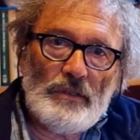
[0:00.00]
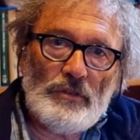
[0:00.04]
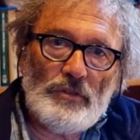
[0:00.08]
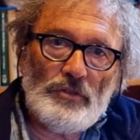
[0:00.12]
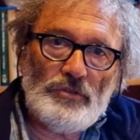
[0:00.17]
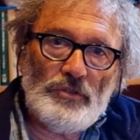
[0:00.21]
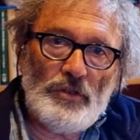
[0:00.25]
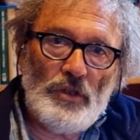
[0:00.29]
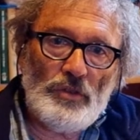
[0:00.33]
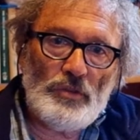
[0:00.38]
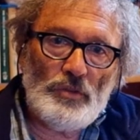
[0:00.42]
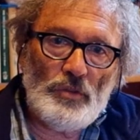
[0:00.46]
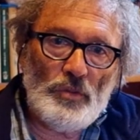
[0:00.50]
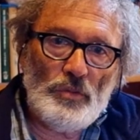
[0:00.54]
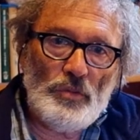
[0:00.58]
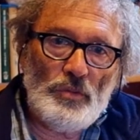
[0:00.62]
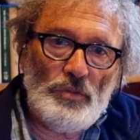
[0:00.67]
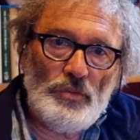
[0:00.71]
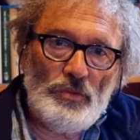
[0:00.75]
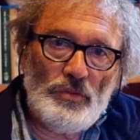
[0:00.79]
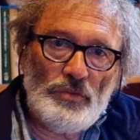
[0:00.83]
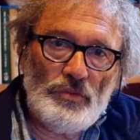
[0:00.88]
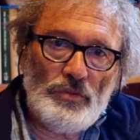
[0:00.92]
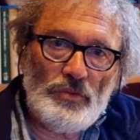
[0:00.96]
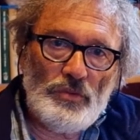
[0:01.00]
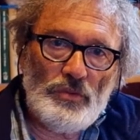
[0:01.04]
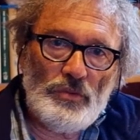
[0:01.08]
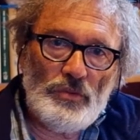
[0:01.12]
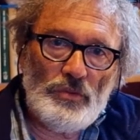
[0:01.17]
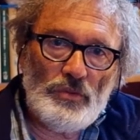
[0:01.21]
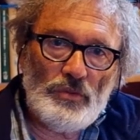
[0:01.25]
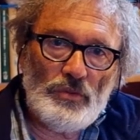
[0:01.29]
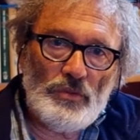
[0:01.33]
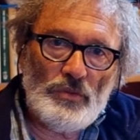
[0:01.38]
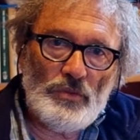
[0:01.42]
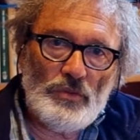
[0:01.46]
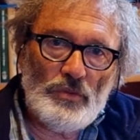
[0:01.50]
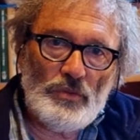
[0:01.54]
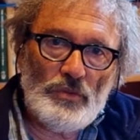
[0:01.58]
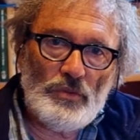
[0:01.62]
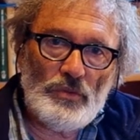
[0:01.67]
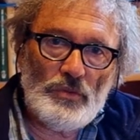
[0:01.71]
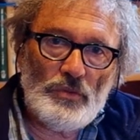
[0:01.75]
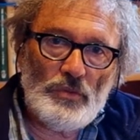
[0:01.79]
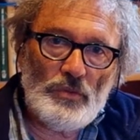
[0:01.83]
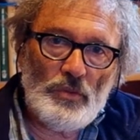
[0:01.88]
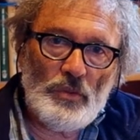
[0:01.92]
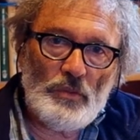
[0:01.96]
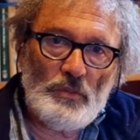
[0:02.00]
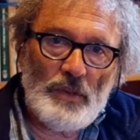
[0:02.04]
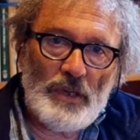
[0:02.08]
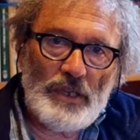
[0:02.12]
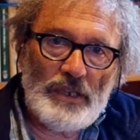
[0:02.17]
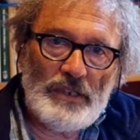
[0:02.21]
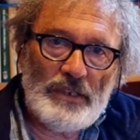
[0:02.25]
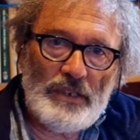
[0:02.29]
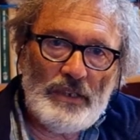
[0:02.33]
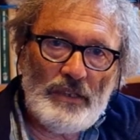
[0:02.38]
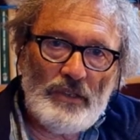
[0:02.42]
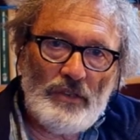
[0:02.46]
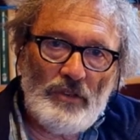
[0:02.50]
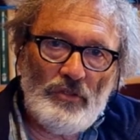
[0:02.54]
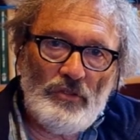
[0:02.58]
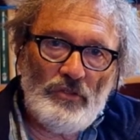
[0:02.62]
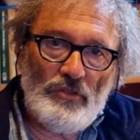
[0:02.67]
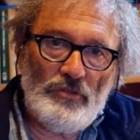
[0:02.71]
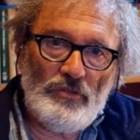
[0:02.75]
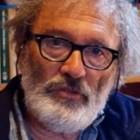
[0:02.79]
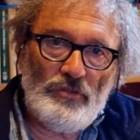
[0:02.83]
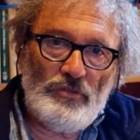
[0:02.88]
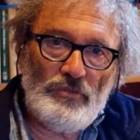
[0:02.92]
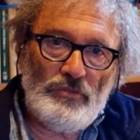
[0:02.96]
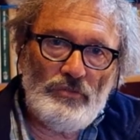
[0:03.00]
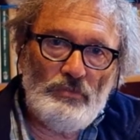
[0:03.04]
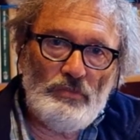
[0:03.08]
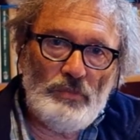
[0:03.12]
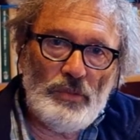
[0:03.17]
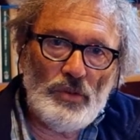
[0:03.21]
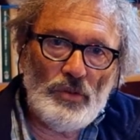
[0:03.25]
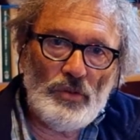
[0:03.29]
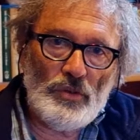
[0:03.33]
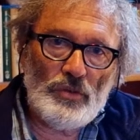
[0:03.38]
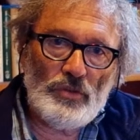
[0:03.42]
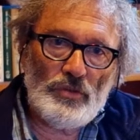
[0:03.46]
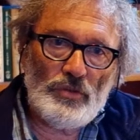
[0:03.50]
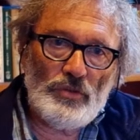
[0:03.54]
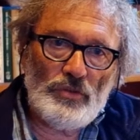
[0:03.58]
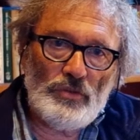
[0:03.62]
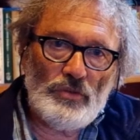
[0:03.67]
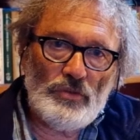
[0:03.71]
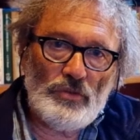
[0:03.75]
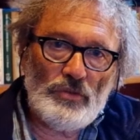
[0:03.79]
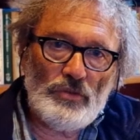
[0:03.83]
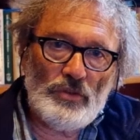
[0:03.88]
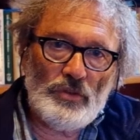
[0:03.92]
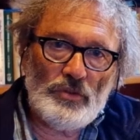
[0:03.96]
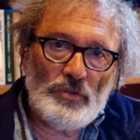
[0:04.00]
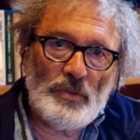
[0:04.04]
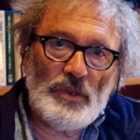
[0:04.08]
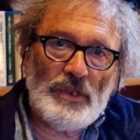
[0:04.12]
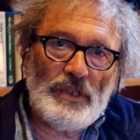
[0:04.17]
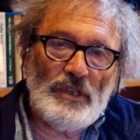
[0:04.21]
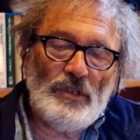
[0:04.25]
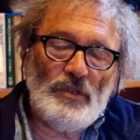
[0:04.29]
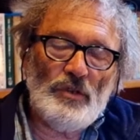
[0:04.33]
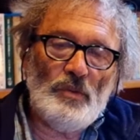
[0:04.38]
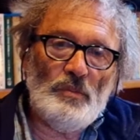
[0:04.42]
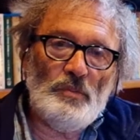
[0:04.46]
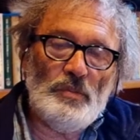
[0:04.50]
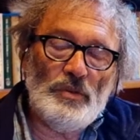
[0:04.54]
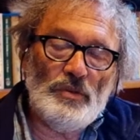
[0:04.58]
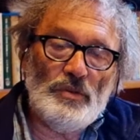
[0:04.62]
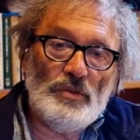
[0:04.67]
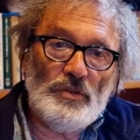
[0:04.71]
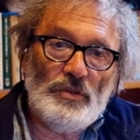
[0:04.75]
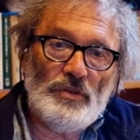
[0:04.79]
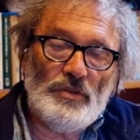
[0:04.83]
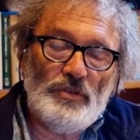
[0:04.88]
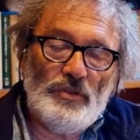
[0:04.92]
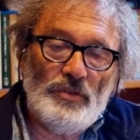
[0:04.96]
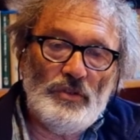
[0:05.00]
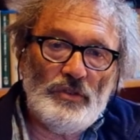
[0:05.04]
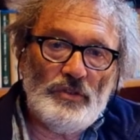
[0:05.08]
tunnels were made out of books, because we had a lot of books.